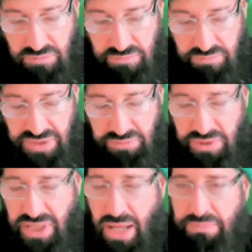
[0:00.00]
but
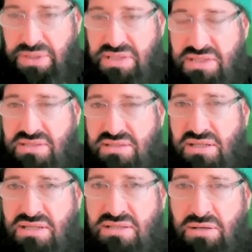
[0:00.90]
what happens
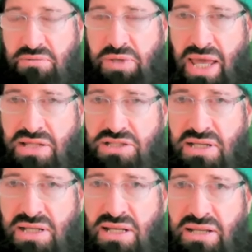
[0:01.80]
is that we
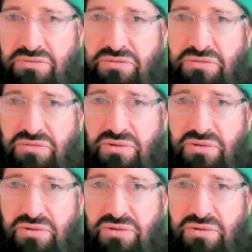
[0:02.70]
actually live